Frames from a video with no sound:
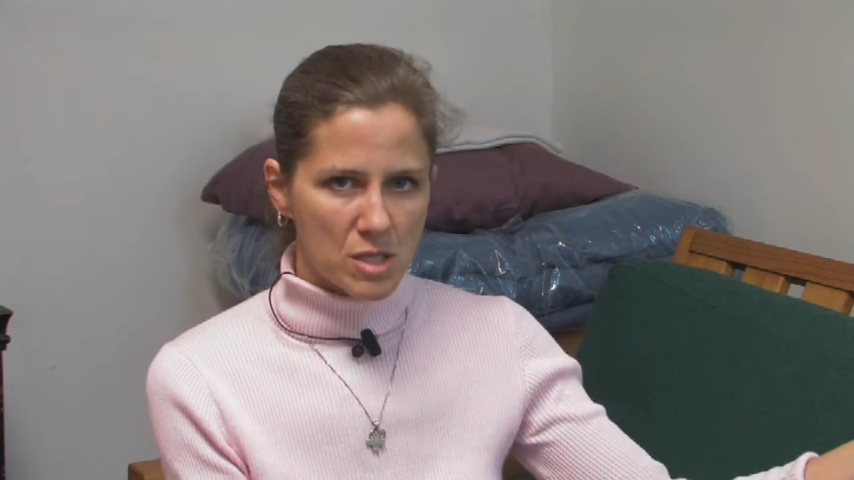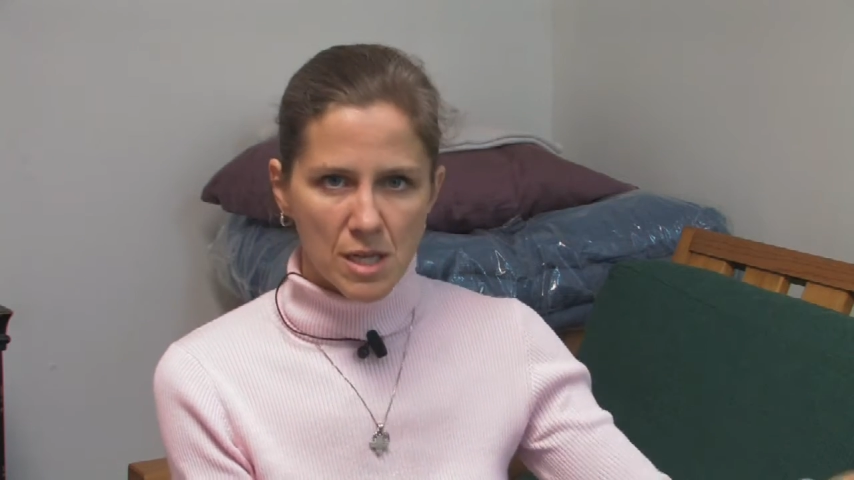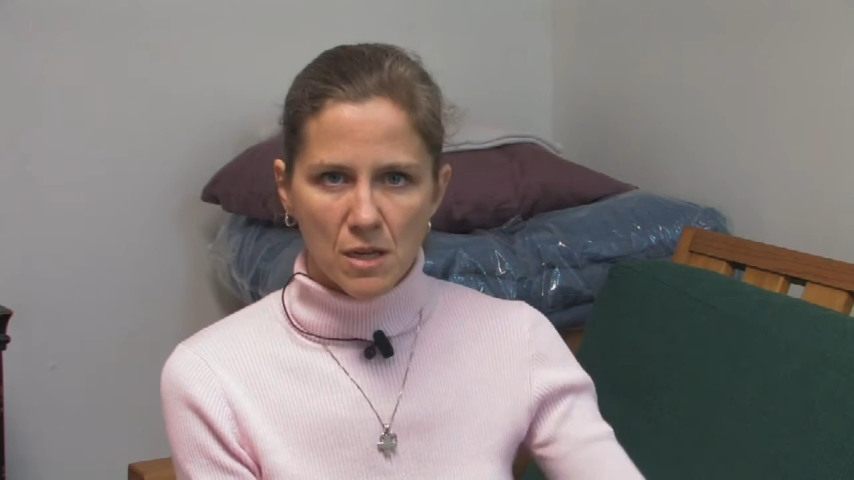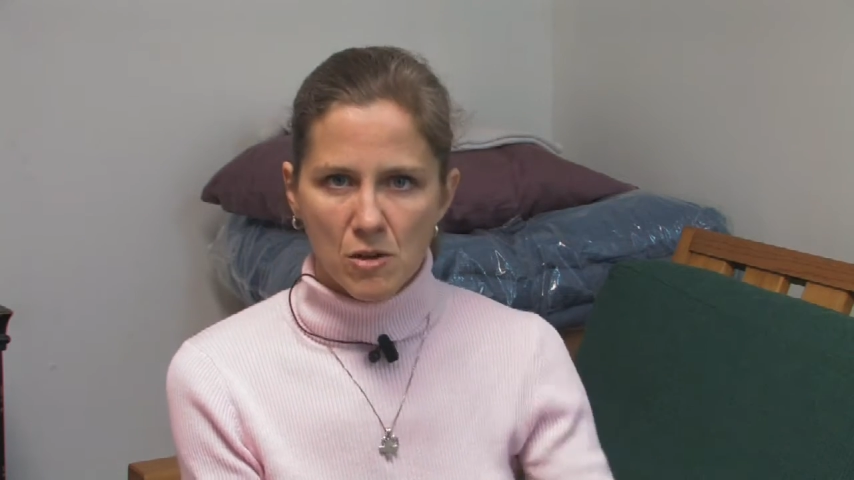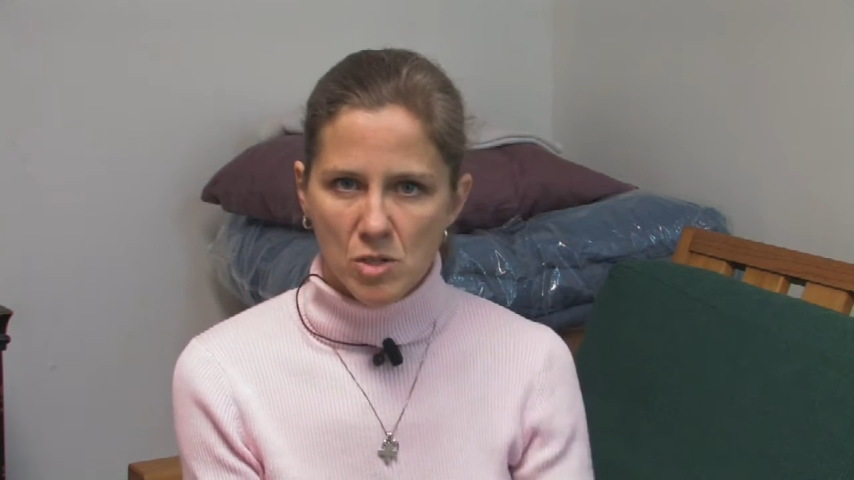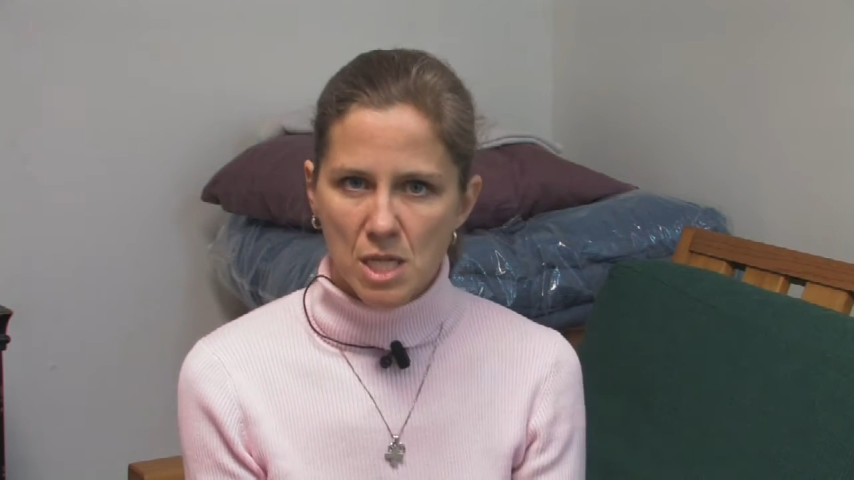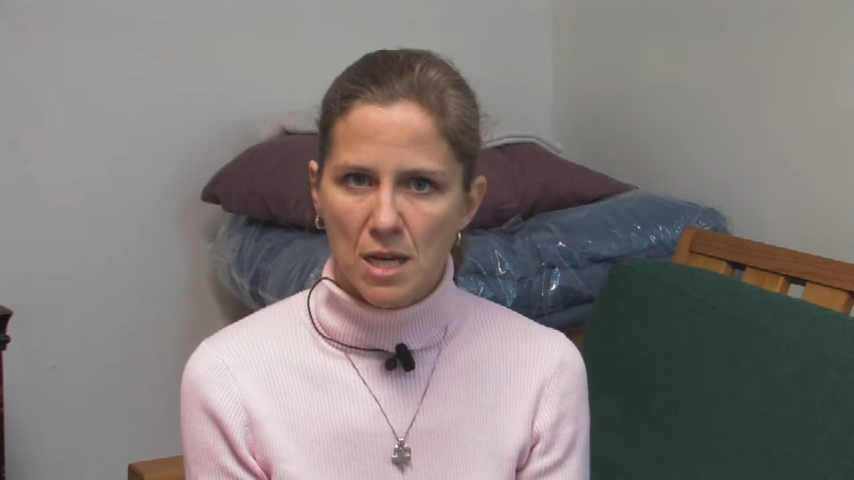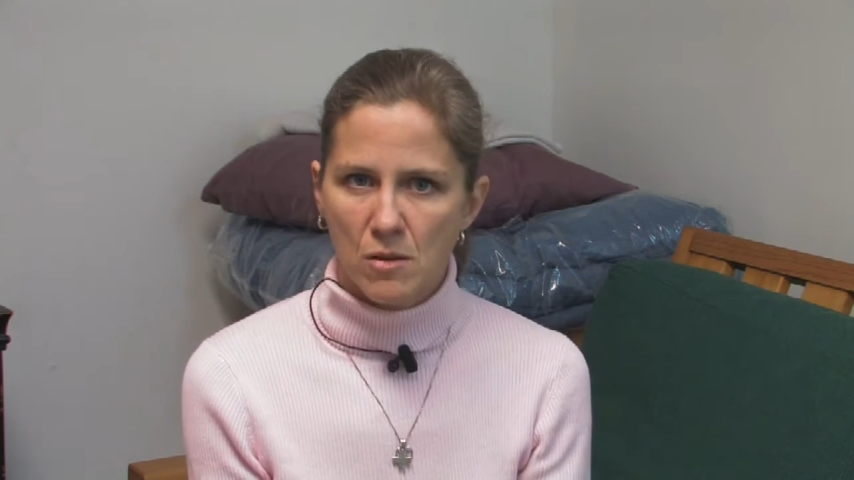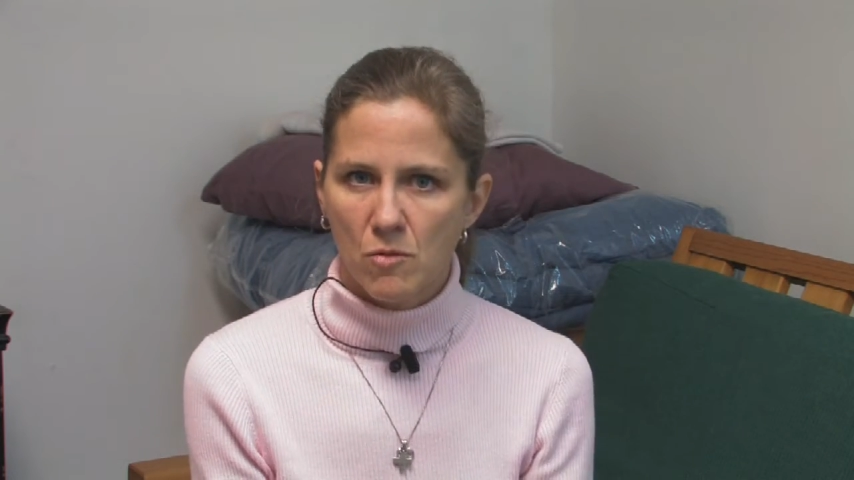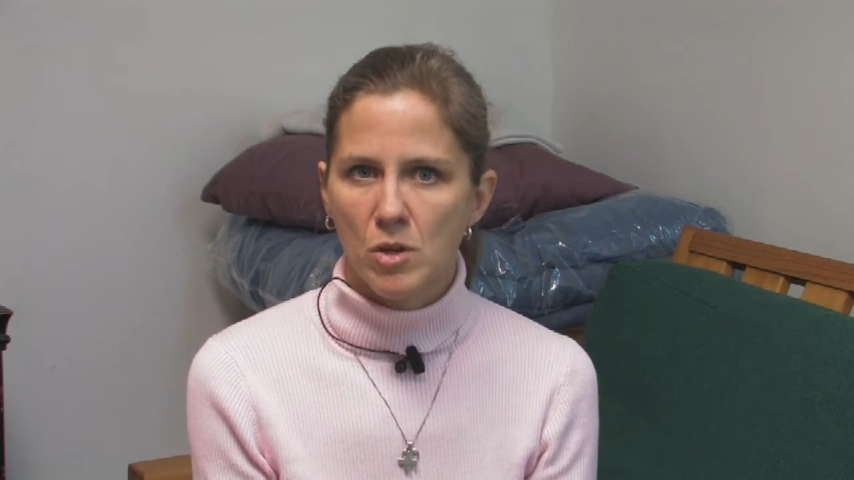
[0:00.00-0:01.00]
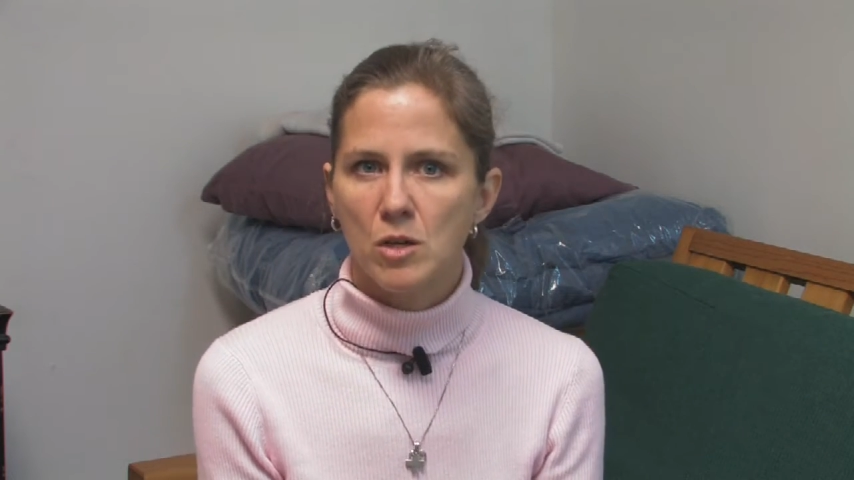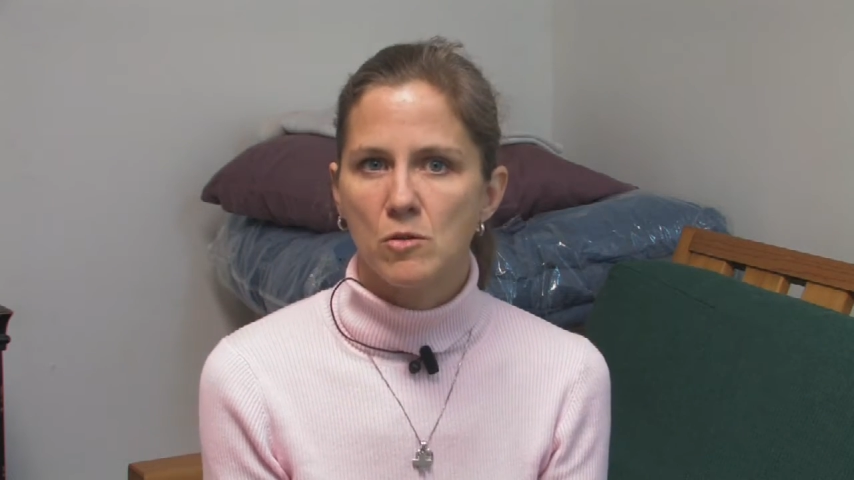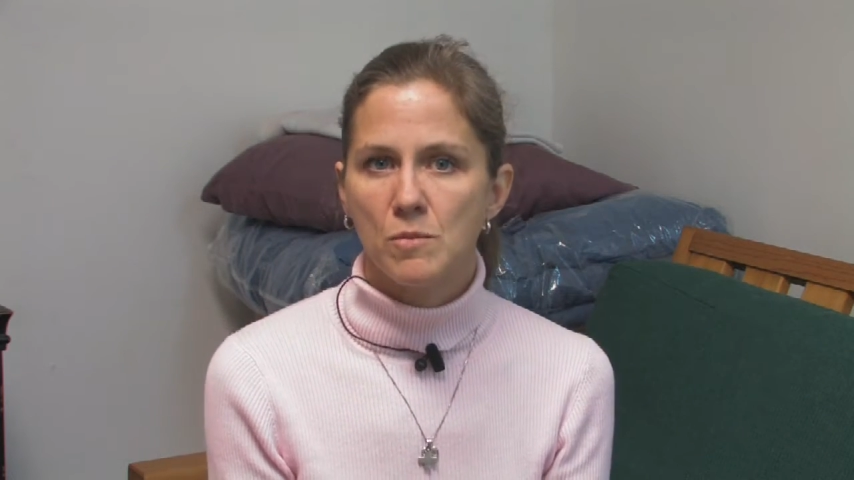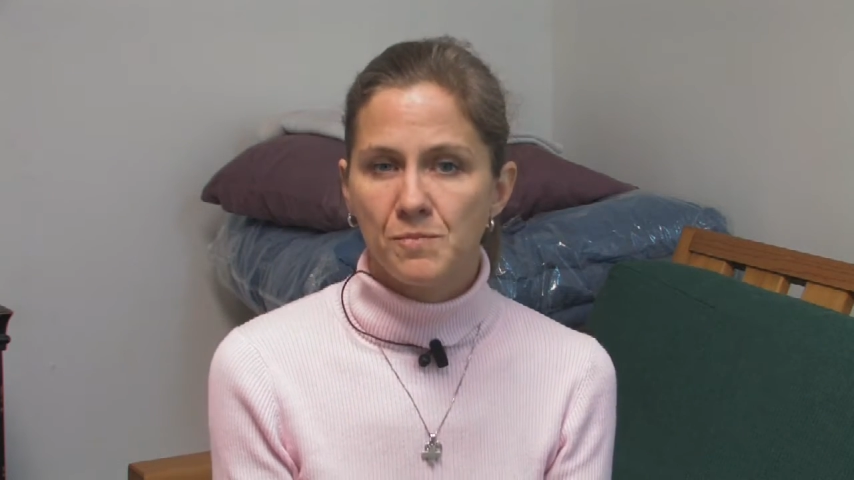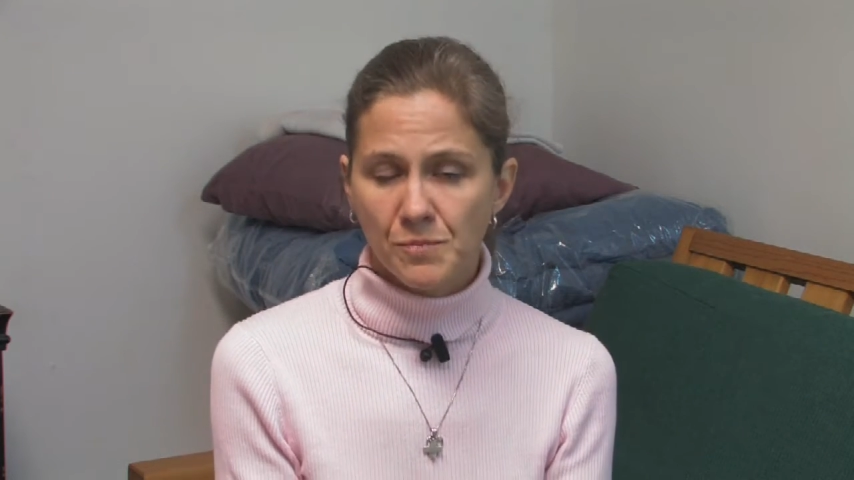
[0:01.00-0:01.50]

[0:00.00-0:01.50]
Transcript: 10 years down the road